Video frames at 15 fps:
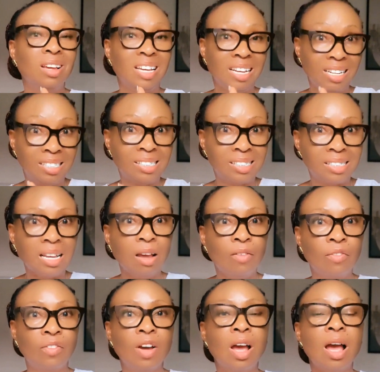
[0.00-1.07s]

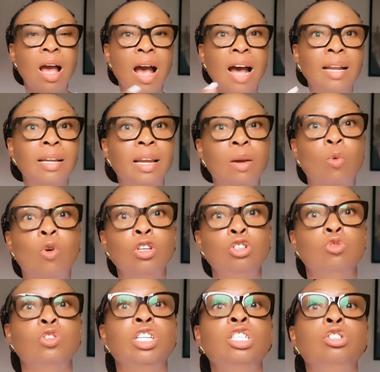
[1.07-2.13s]
itself. And then what
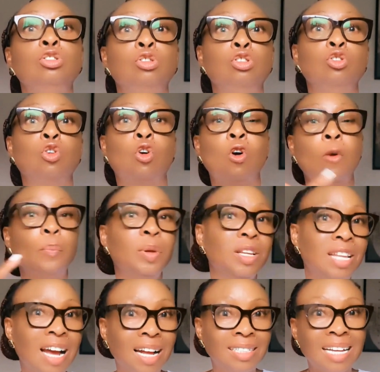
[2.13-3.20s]
you need to do, you copy
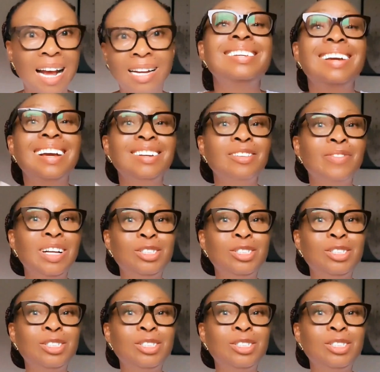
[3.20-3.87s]
that and head over to